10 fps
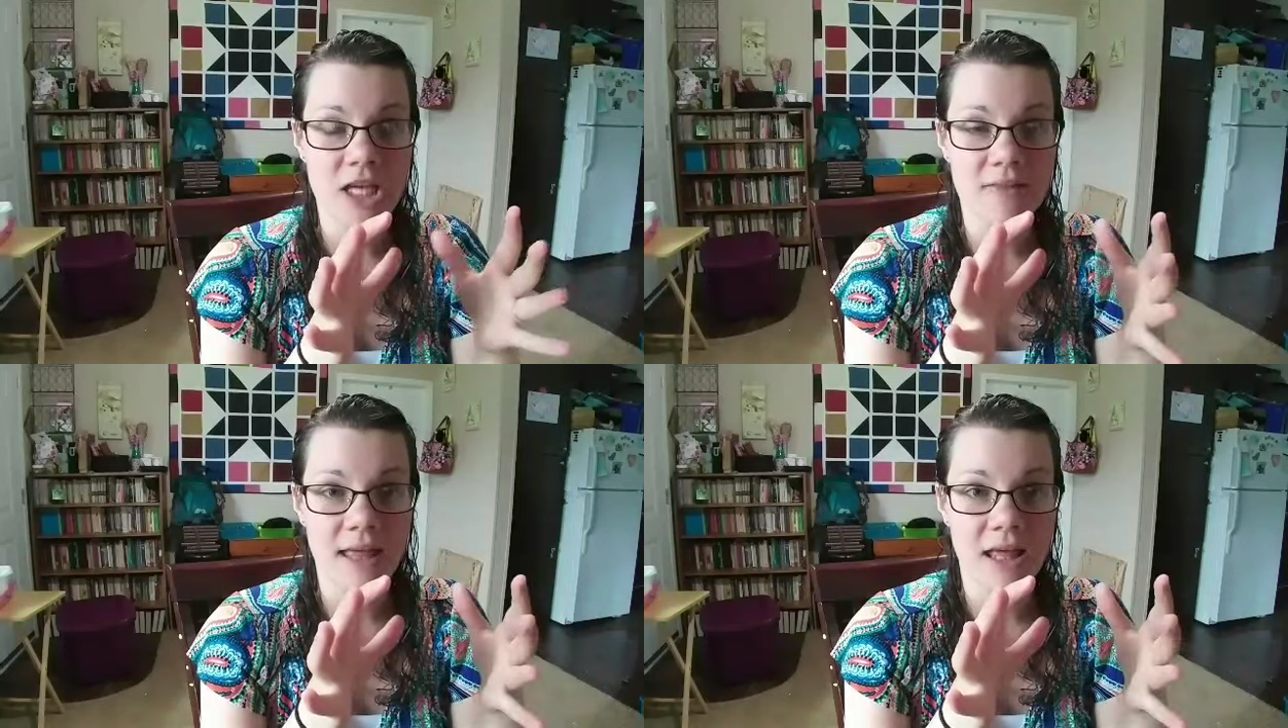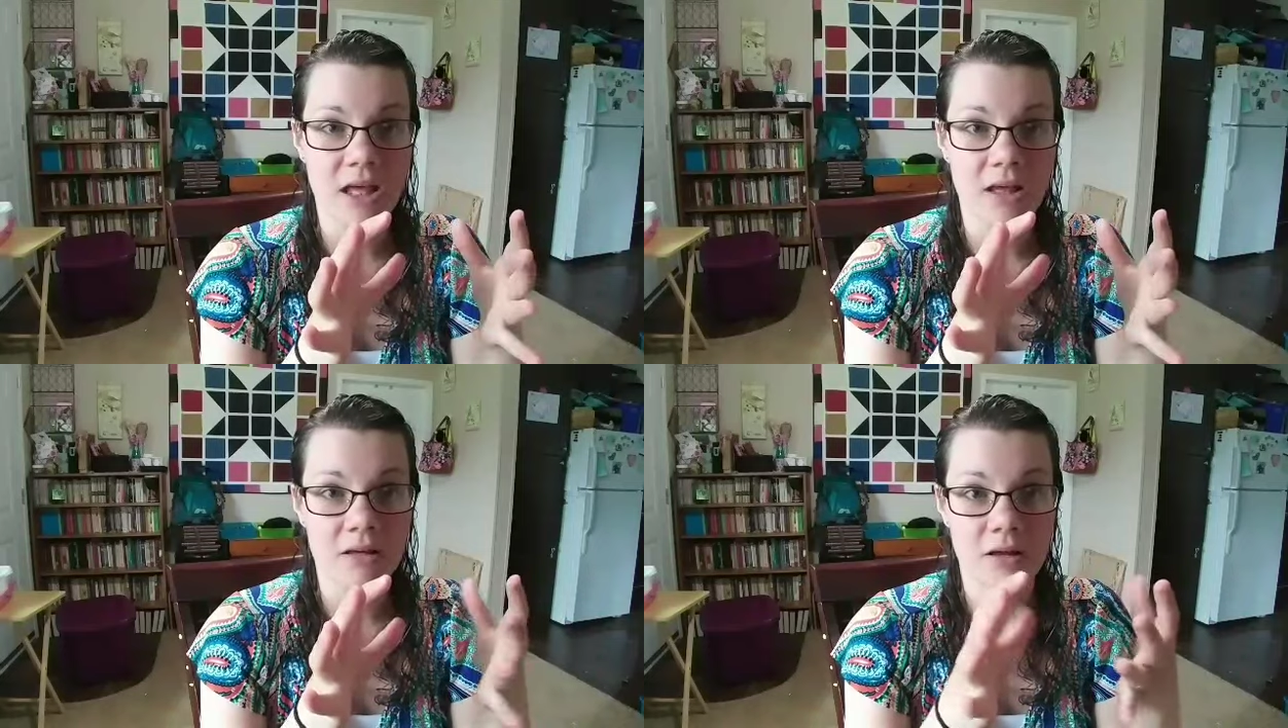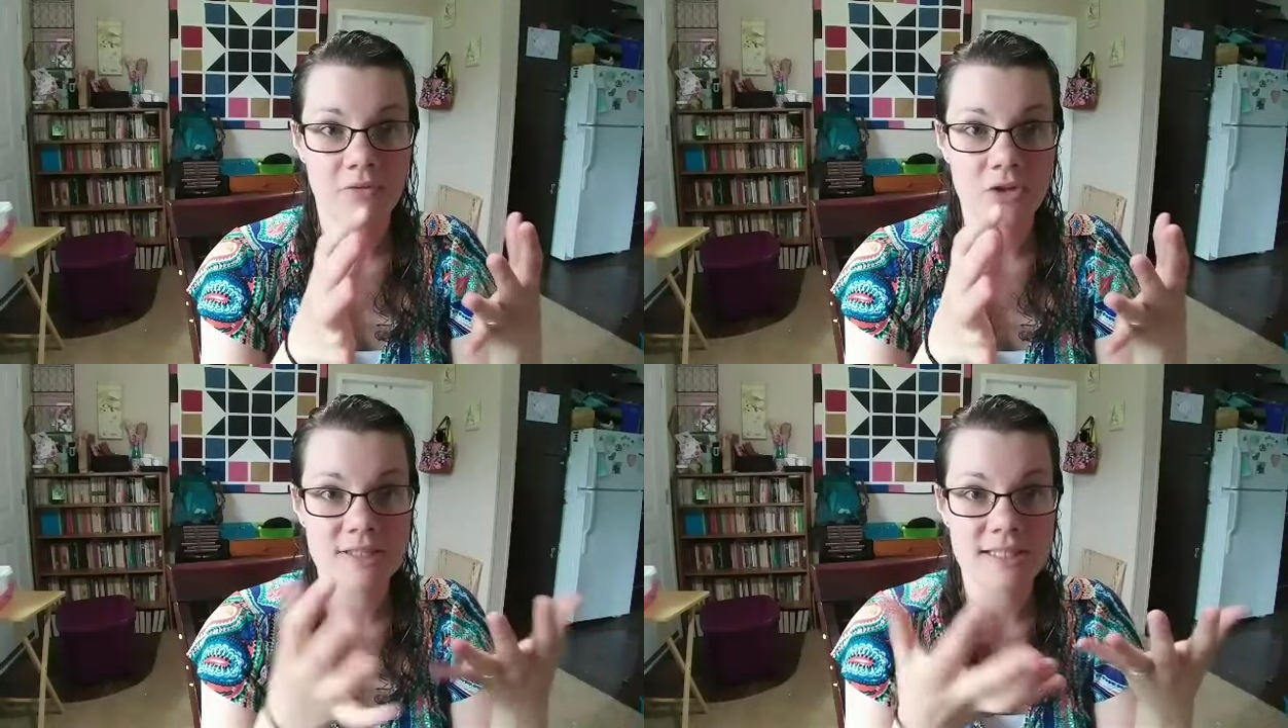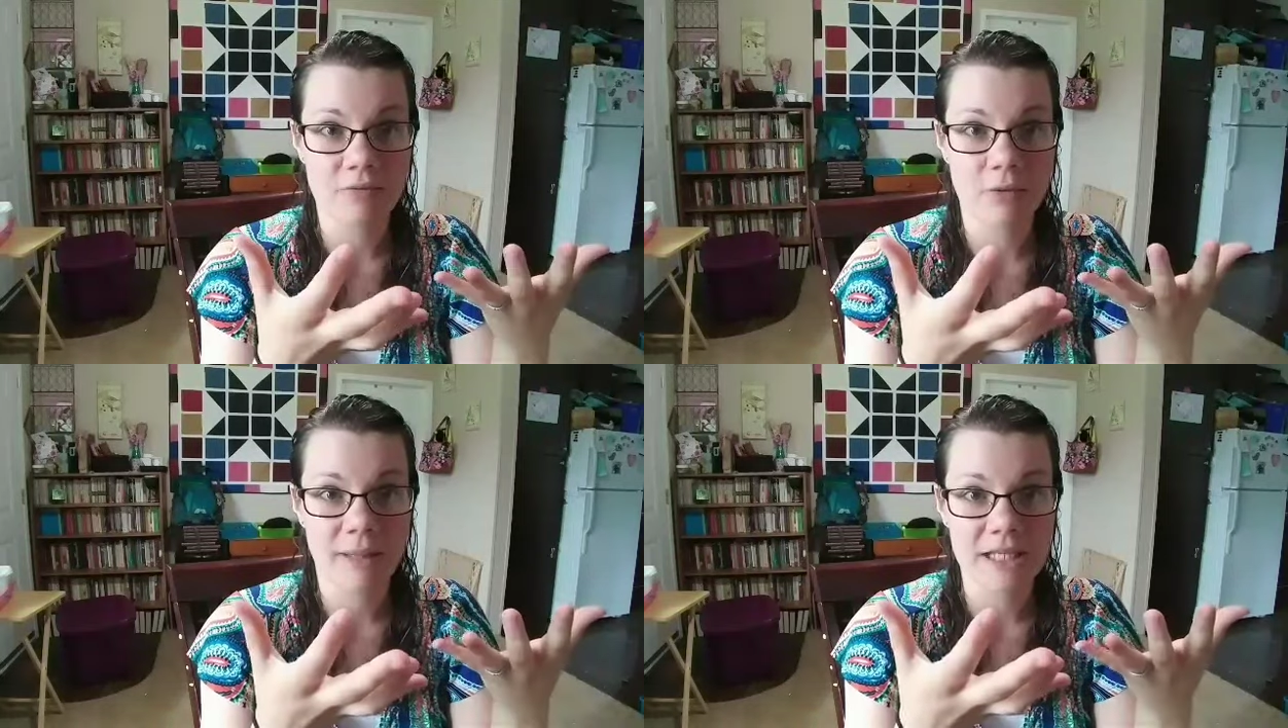and then a few to
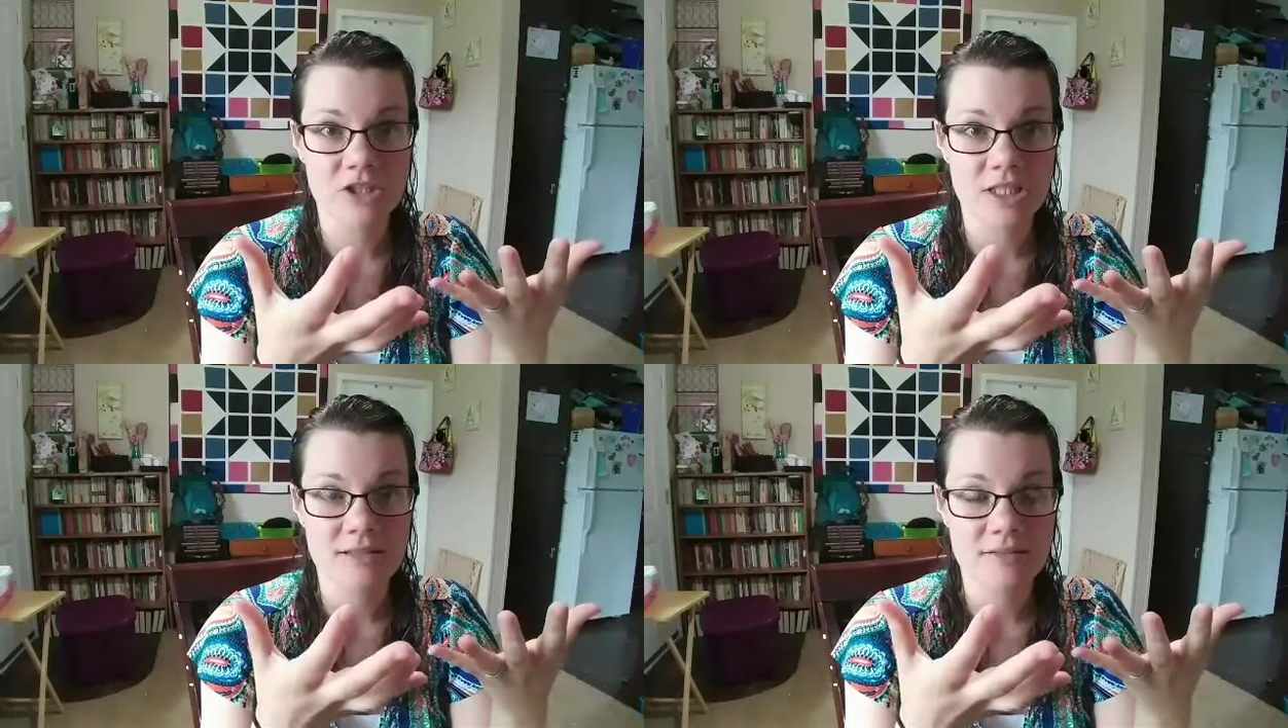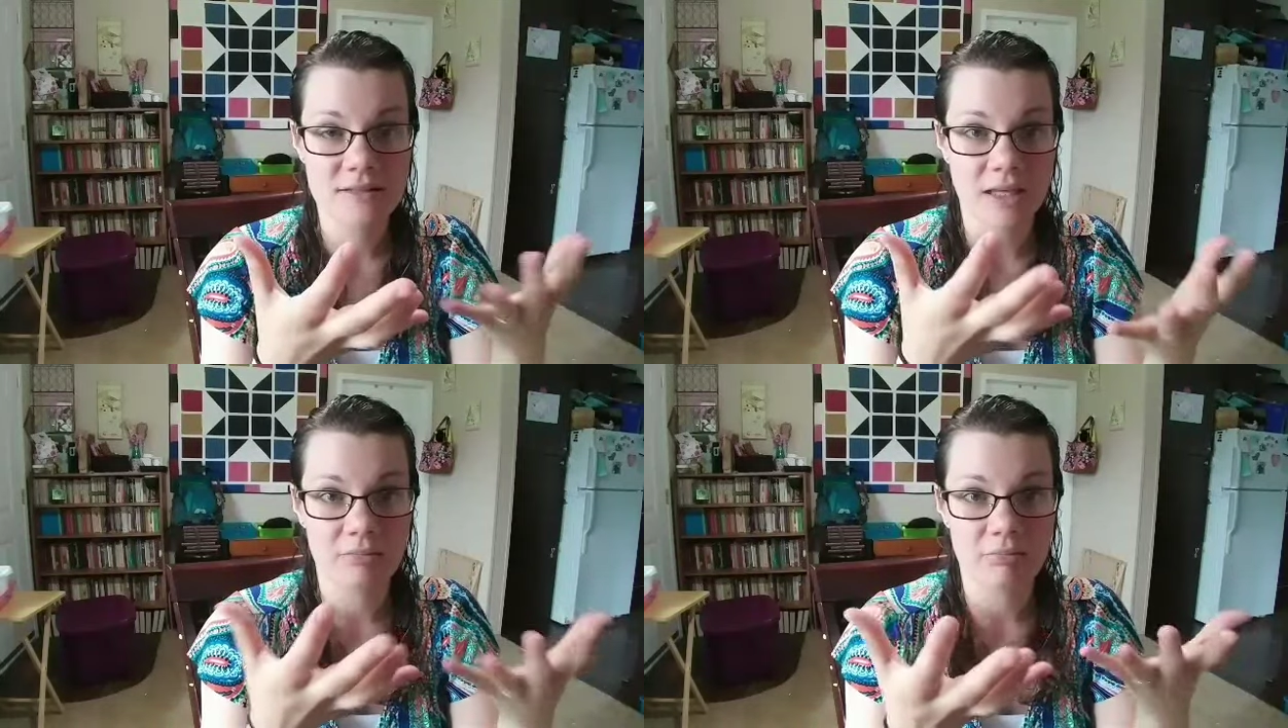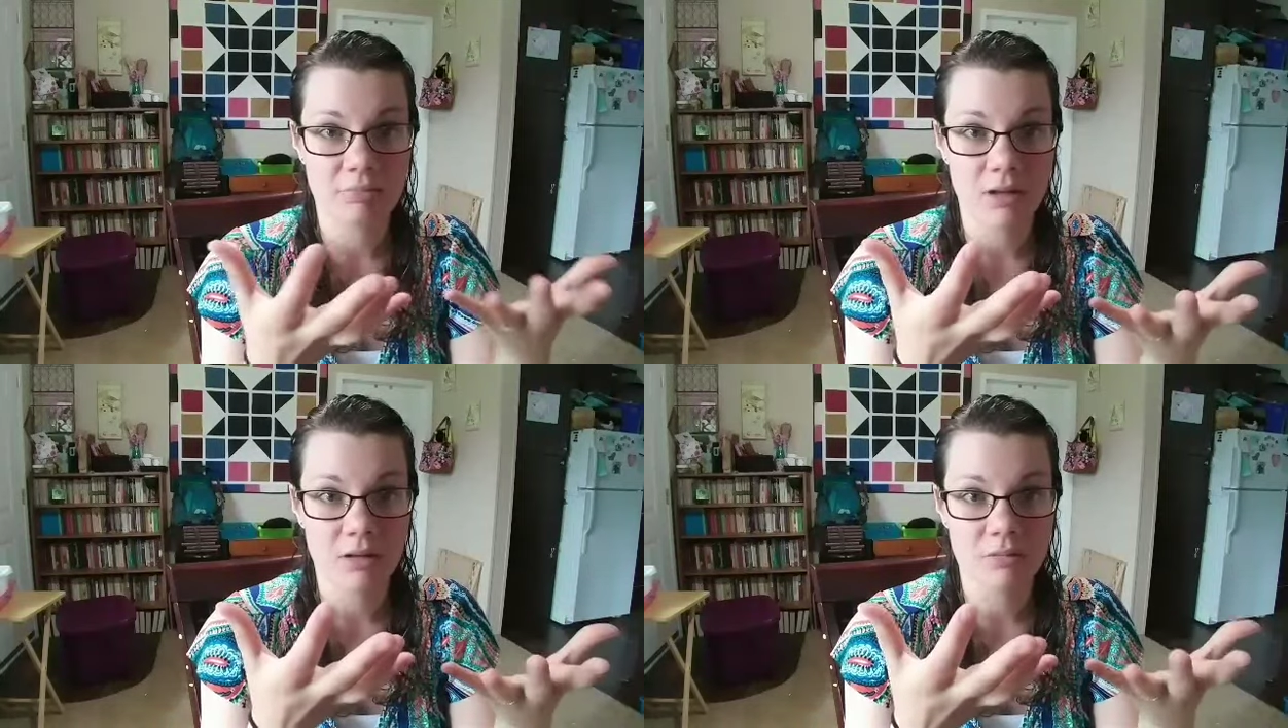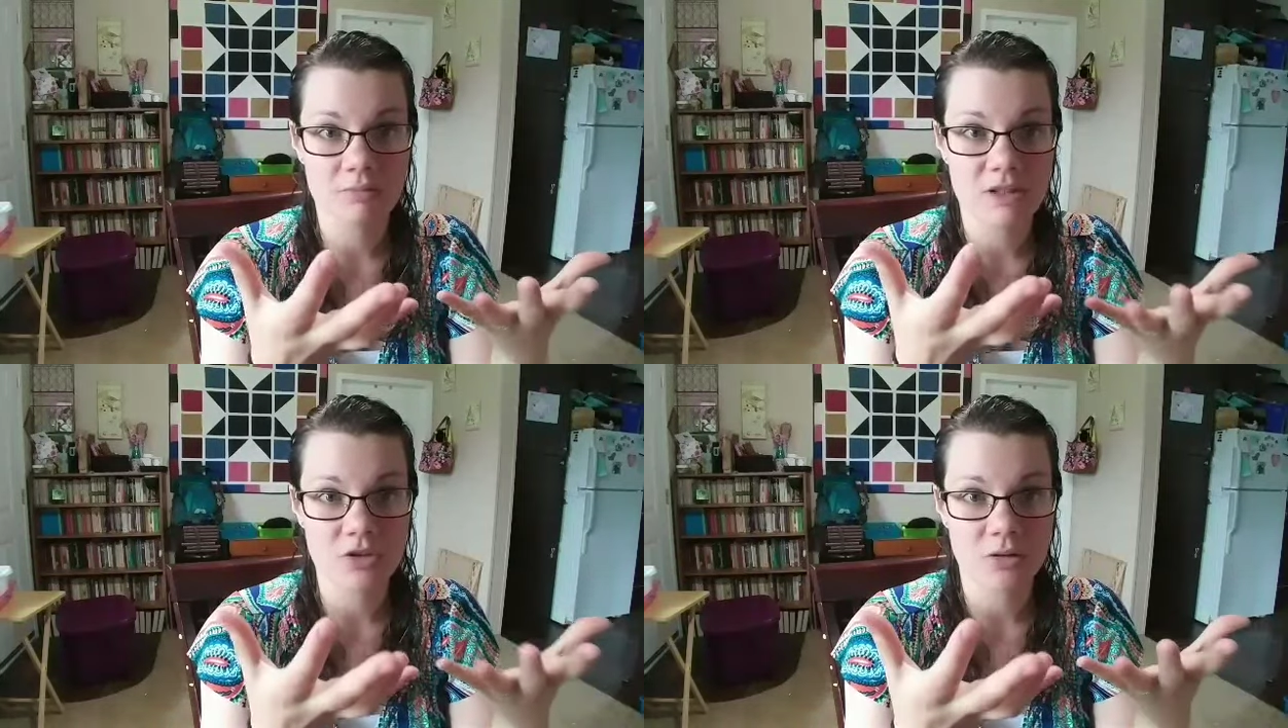several pages in the
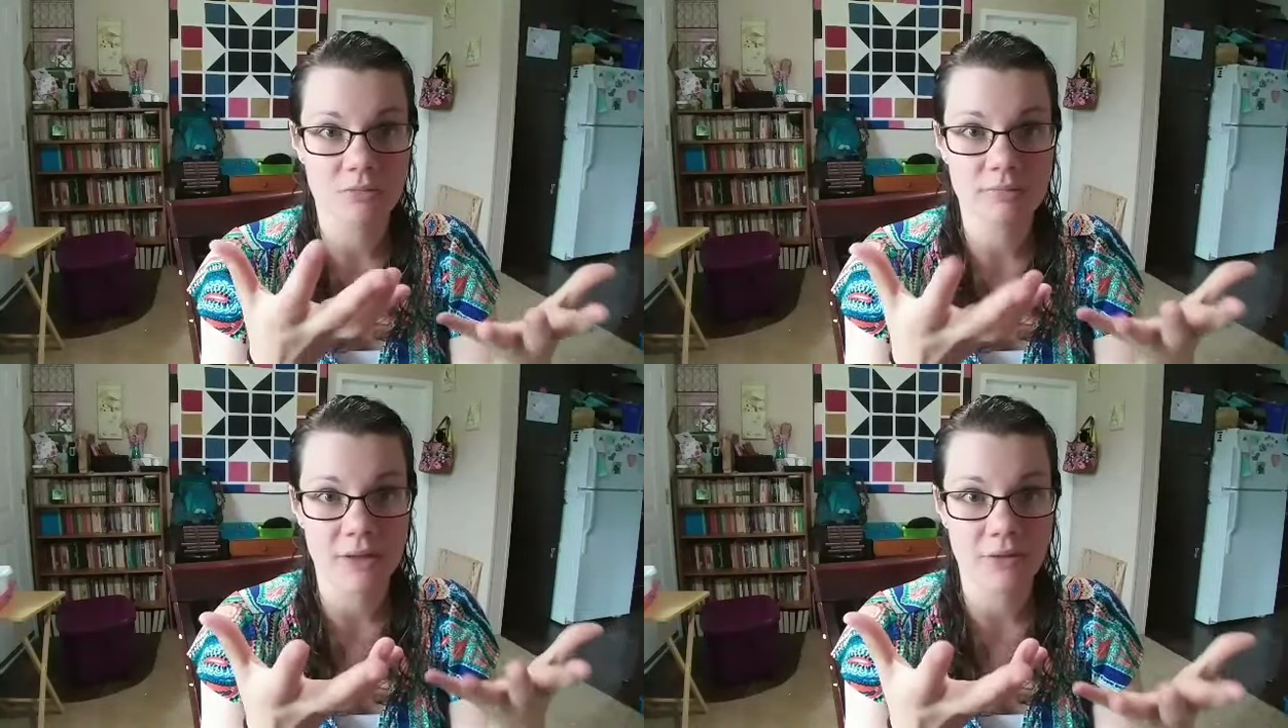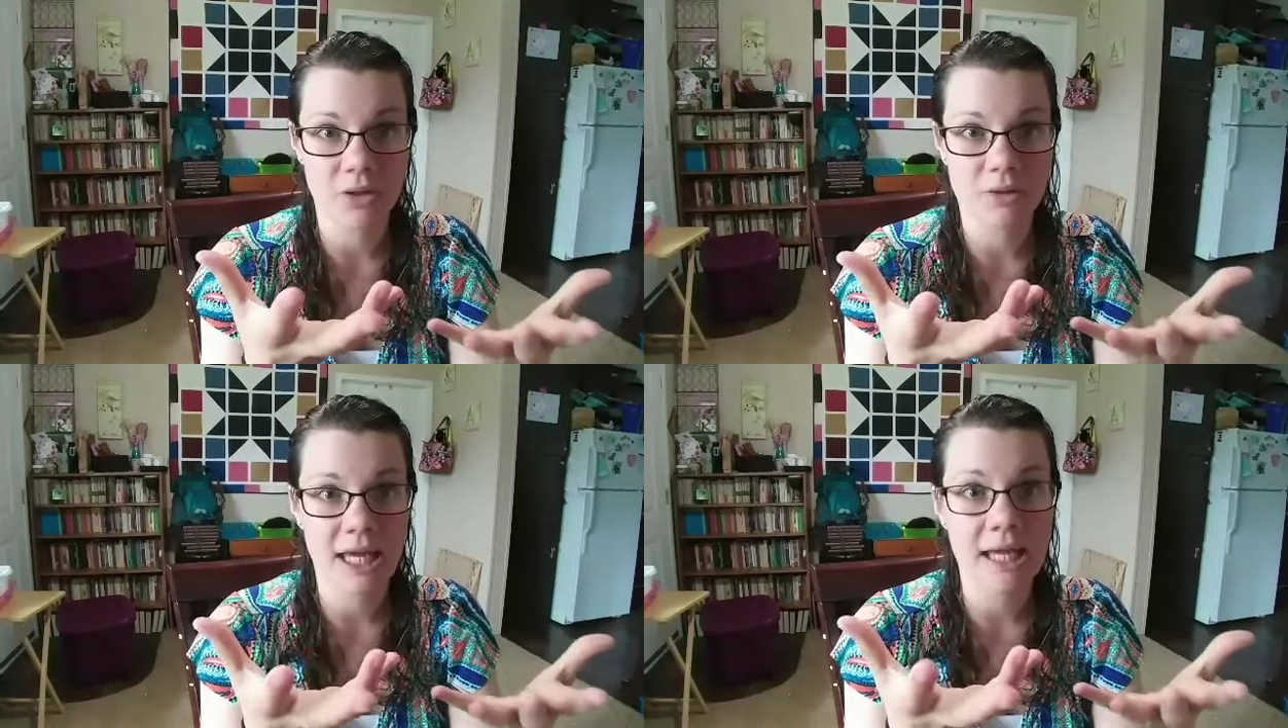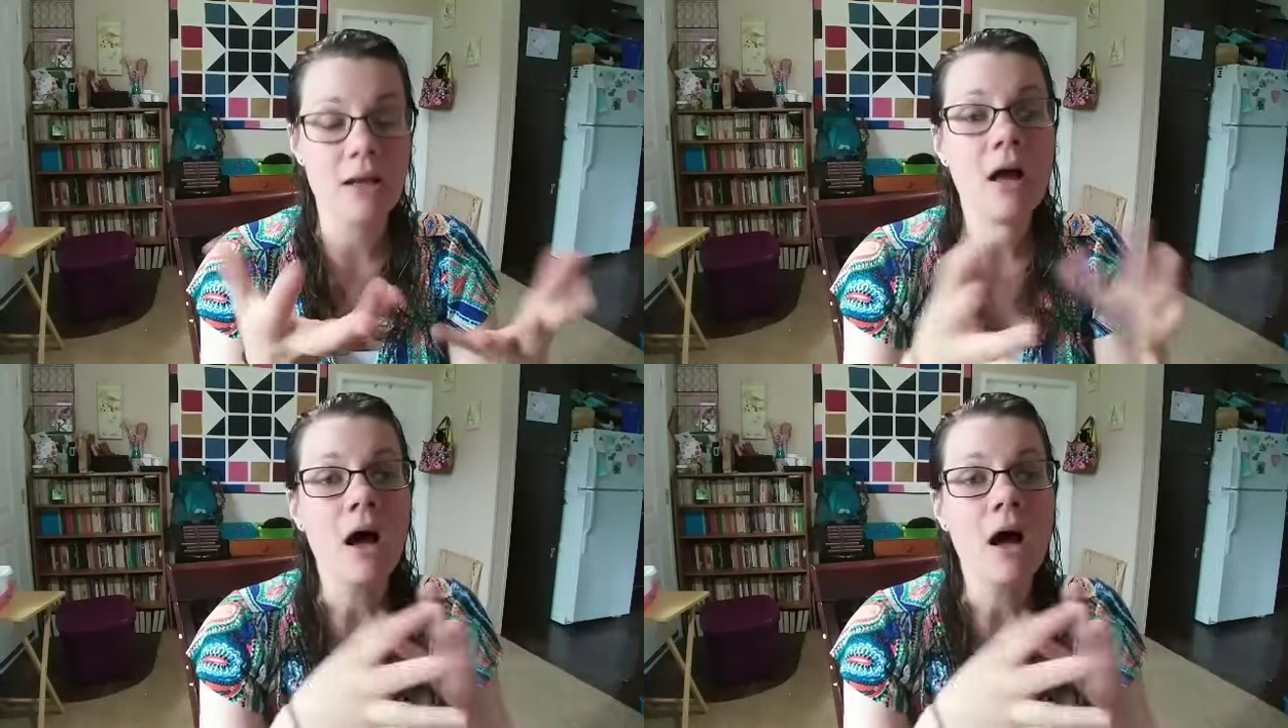digital download kit.